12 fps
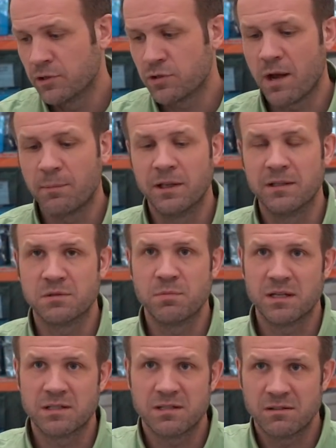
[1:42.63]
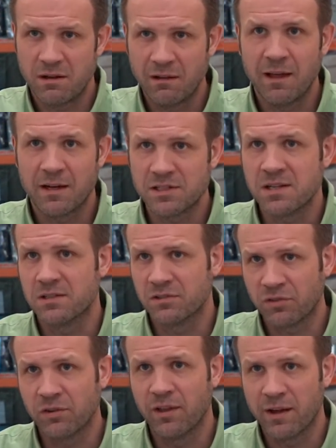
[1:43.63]
Dropping this makes a lot of sense
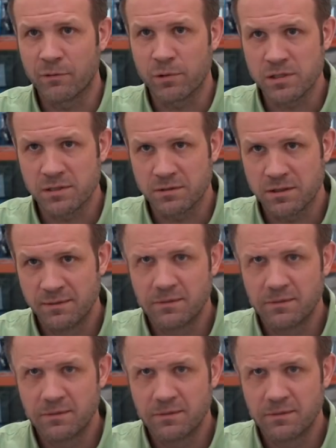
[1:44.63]
for a lot of reasons.